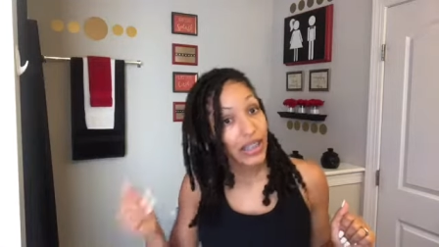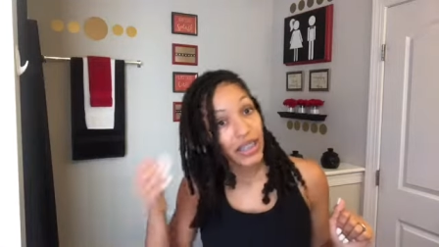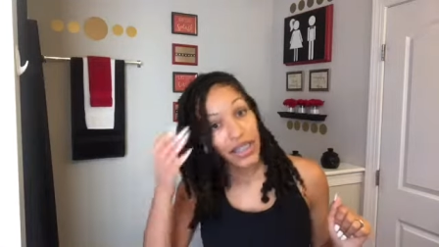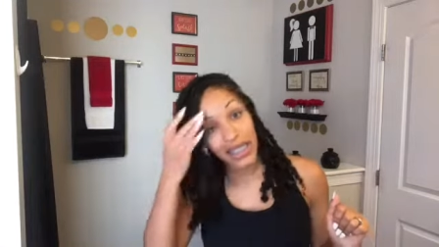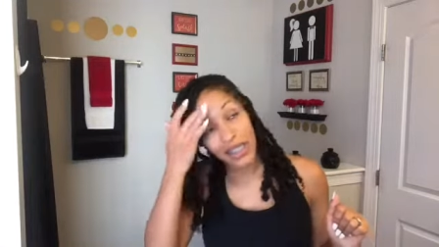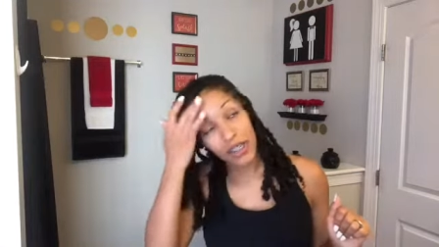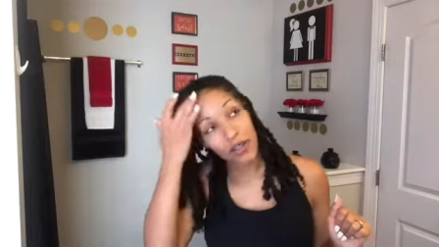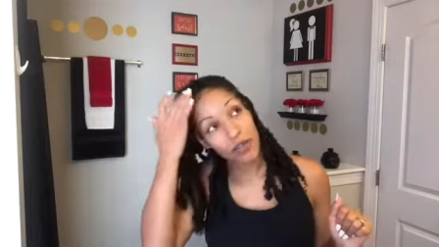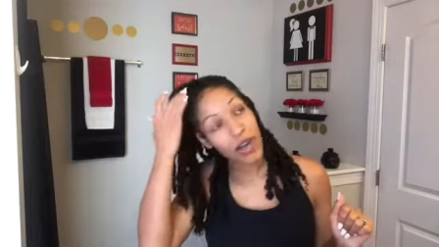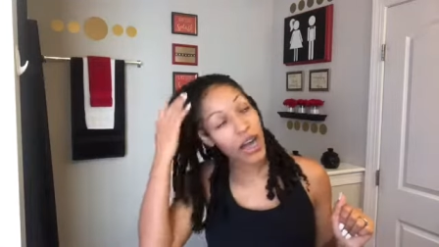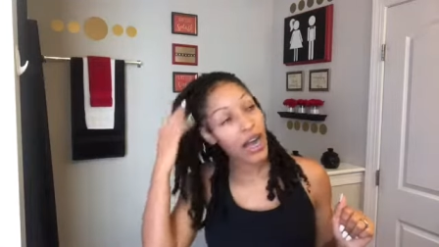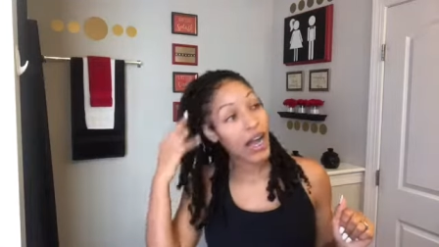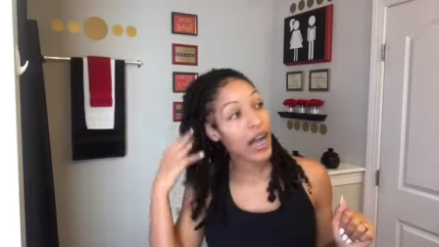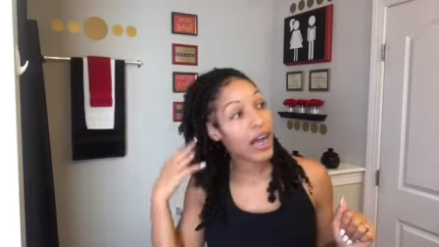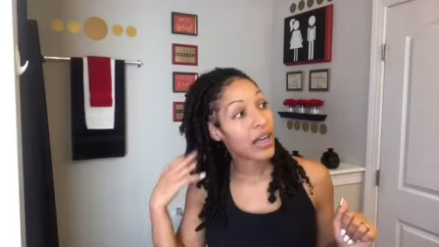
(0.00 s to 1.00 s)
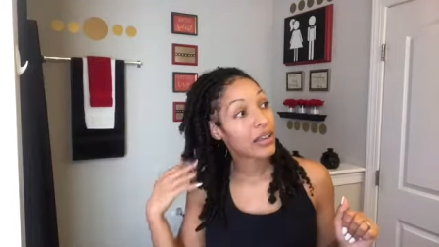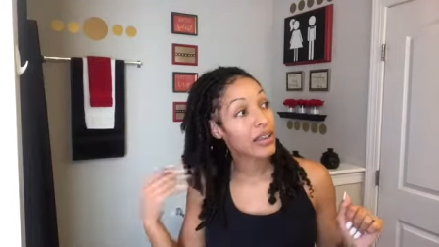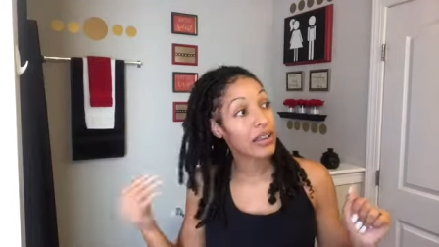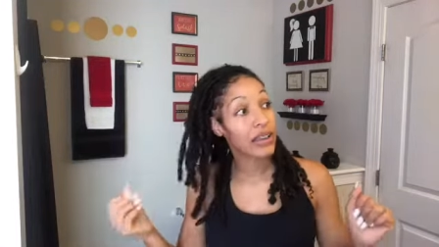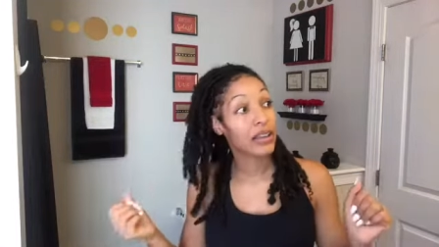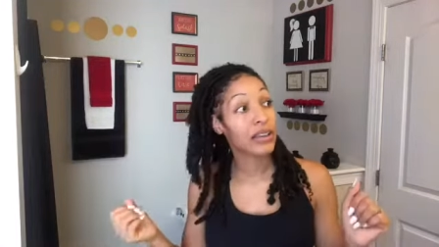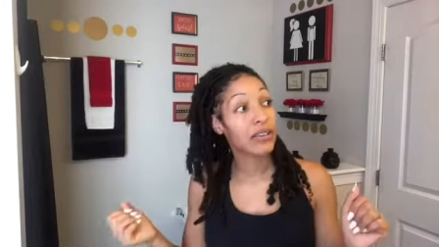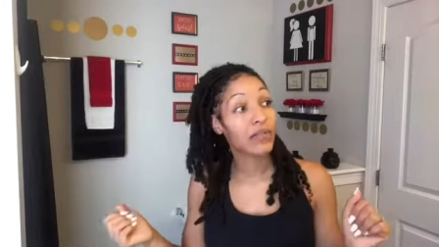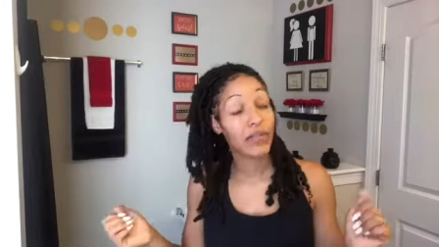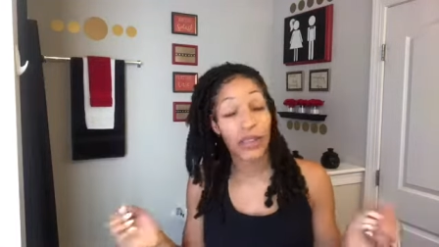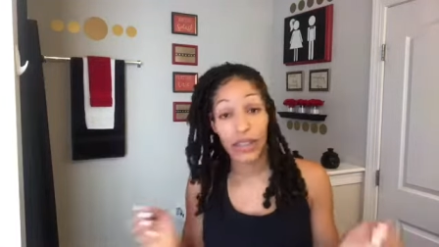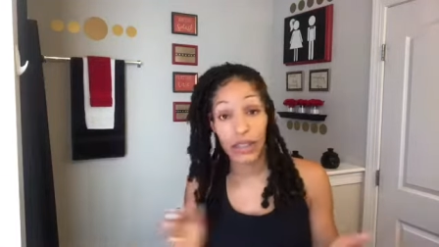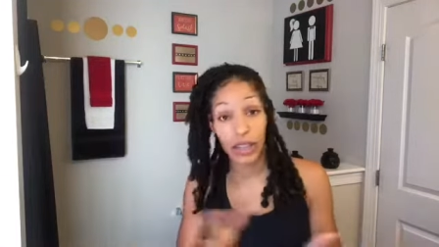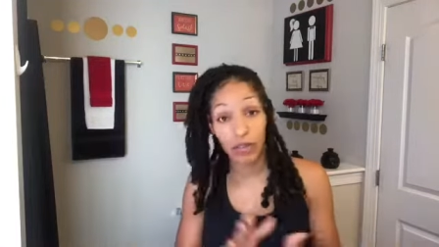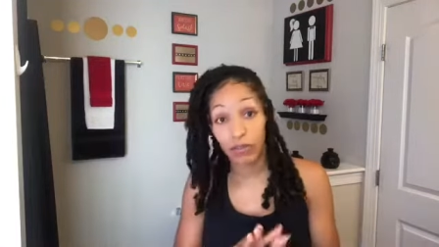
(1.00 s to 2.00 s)
And so I love to
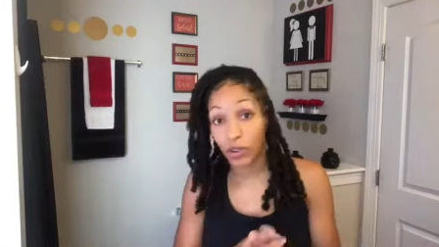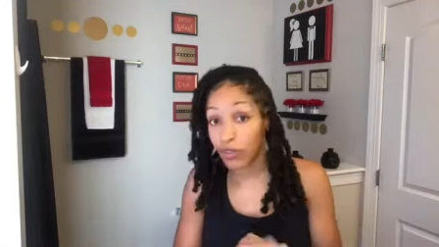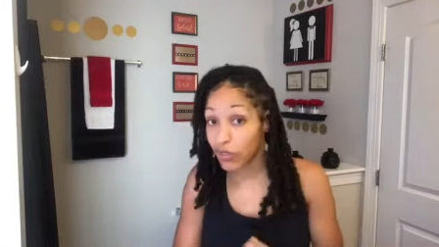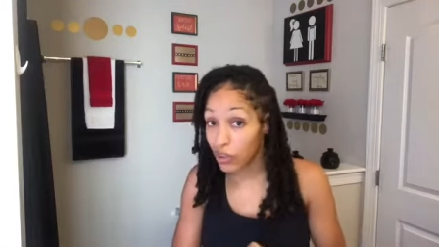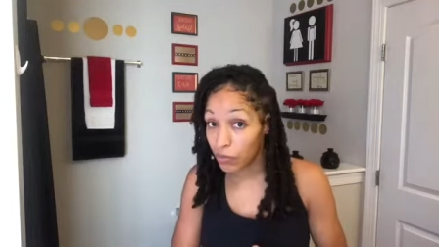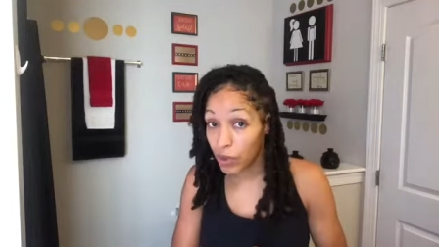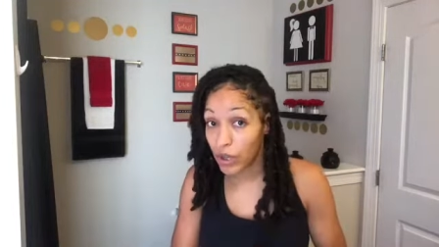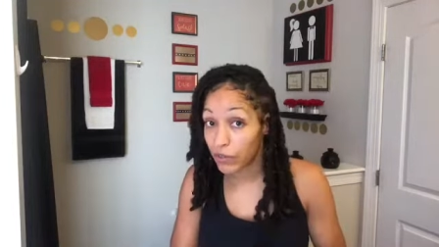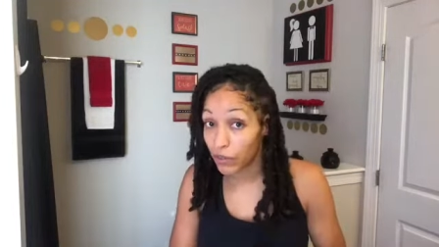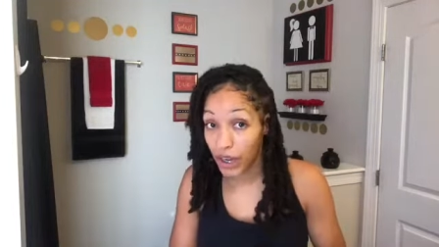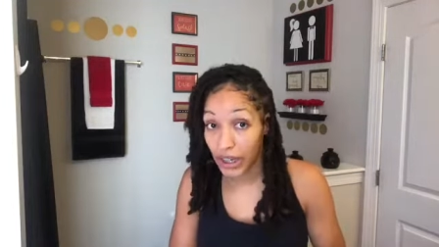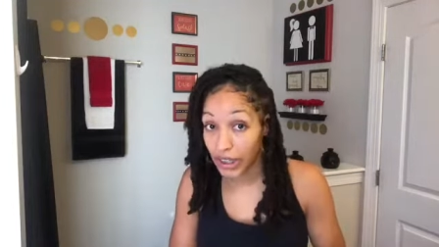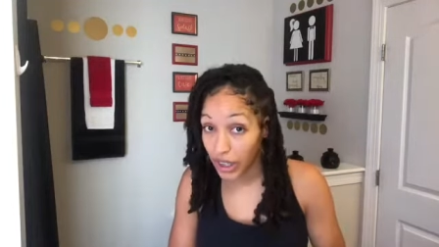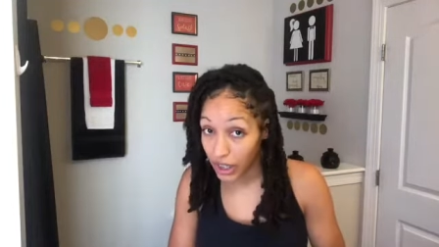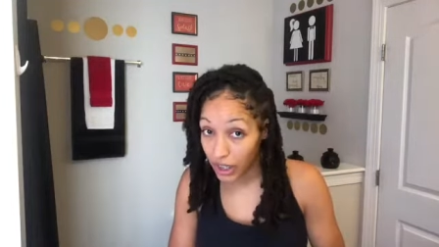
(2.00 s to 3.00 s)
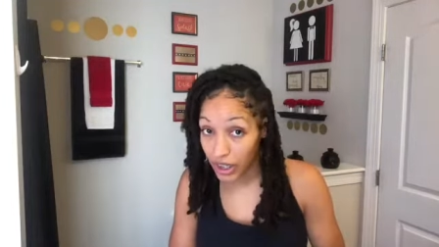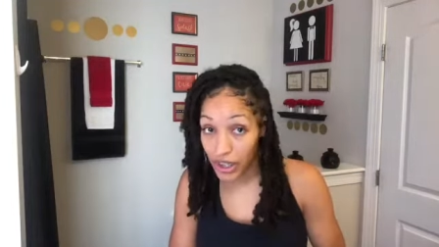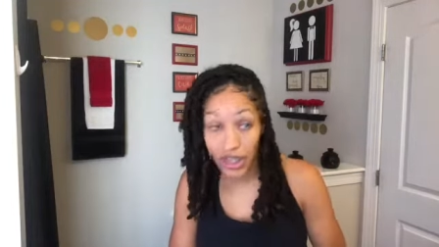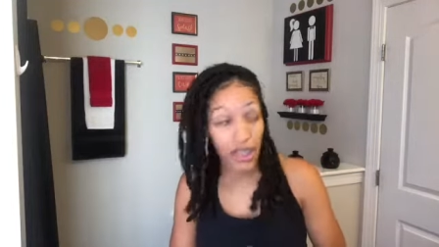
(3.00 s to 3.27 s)
save a coin wherever I can.